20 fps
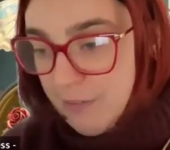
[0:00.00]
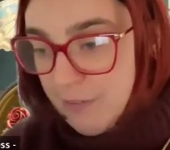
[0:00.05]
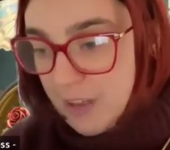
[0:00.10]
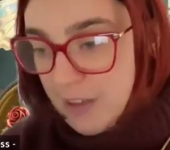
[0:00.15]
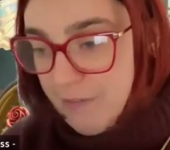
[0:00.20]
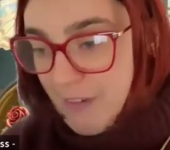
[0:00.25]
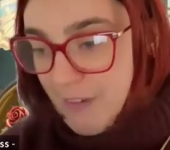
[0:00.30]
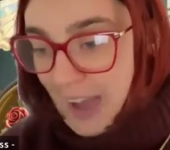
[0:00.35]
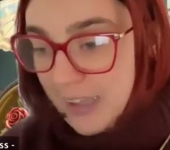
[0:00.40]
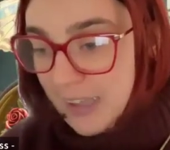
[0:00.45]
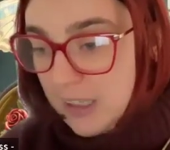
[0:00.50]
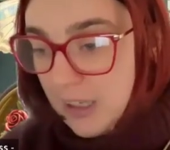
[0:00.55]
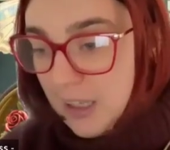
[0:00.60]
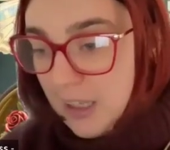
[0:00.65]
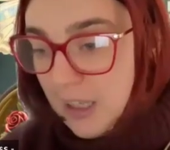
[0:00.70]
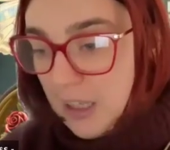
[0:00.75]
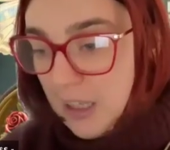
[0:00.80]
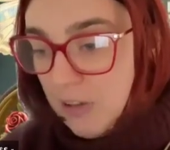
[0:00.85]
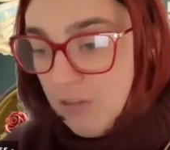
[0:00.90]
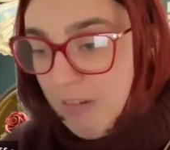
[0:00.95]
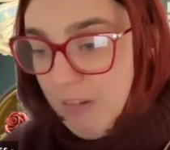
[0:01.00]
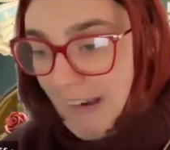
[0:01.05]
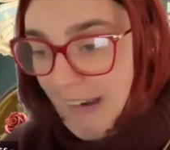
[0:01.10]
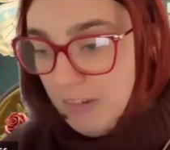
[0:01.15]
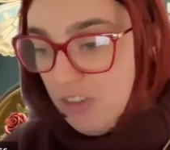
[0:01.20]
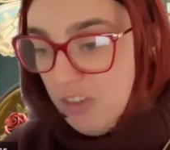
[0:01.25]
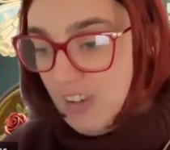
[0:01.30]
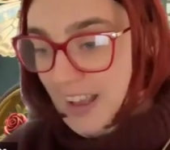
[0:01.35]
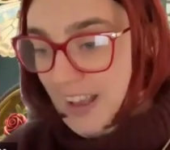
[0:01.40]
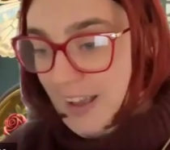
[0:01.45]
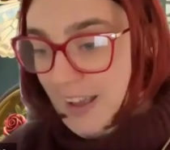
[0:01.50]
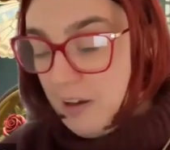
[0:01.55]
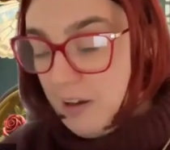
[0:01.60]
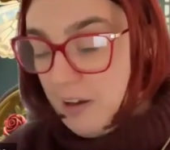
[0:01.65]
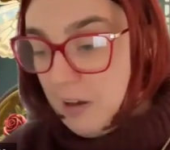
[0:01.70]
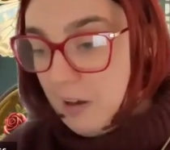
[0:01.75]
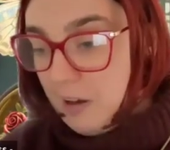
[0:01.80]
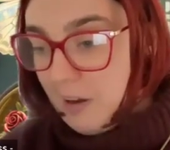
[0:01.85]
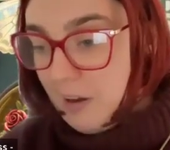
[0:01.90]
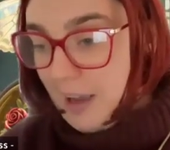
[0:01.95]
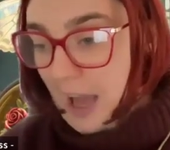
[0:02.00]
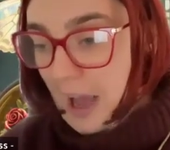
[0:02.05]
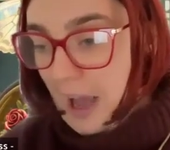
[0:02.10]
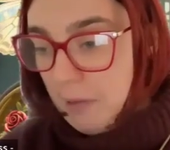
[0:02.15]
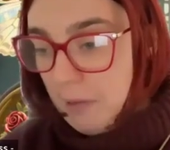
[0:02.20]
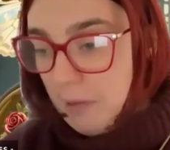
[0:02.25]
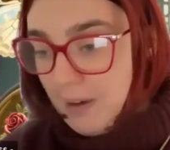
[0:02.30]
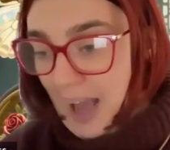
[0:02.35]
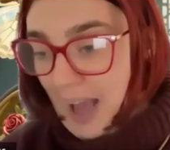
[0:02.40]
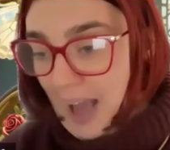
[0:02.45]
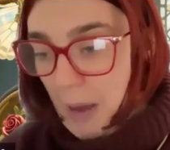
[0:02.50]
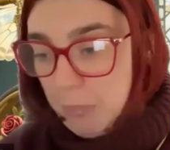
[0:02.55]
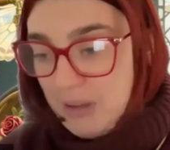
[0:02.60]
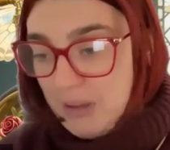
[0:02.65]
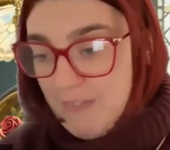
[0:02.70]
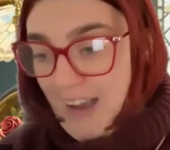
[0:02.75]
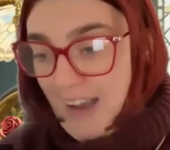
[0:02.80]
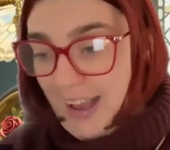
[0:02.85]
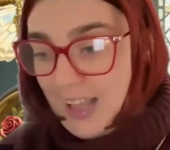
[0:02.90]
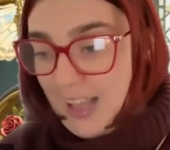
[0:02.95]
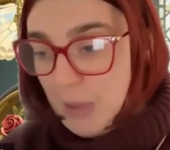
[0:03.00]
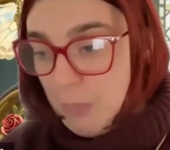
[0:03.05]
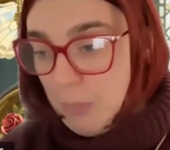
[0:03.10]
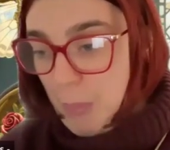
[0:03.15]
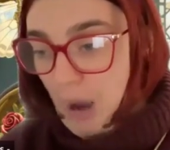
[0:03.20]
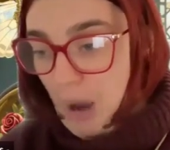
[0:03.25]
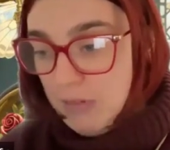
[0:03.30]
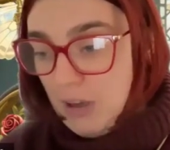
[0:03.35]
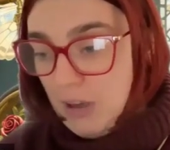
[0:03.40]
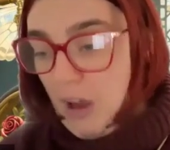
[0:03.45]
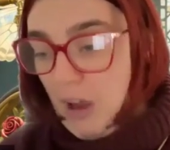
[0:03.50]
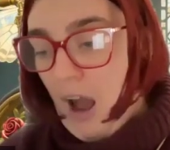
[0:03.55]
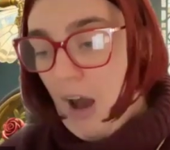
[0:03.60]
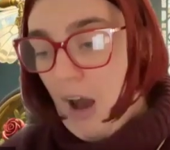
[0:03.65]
defiance, and tragedy captivates modern